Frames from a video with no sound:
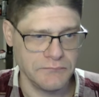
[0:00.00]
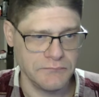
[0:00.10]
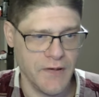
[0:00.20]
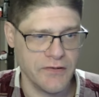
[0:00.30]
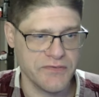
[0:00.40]

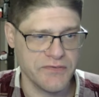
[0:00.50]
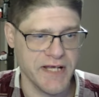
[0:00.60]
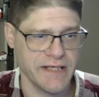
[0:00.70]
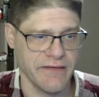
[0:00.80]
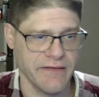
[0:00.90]
You know,
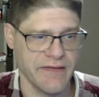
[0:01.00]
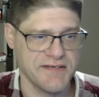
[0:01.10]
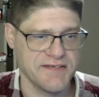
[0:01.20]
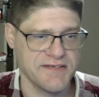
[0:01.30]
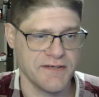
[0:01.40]
taking
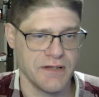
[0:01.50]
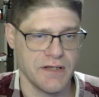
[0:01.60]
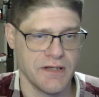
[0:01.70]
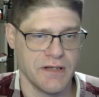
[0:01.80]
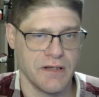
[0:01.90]
this
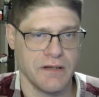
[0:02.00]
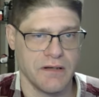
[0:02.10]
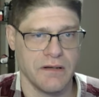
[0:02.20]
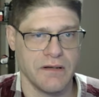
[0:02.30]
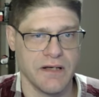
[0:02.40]

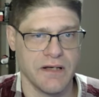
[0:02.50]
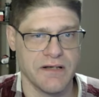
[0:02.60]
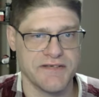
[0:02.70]
uh,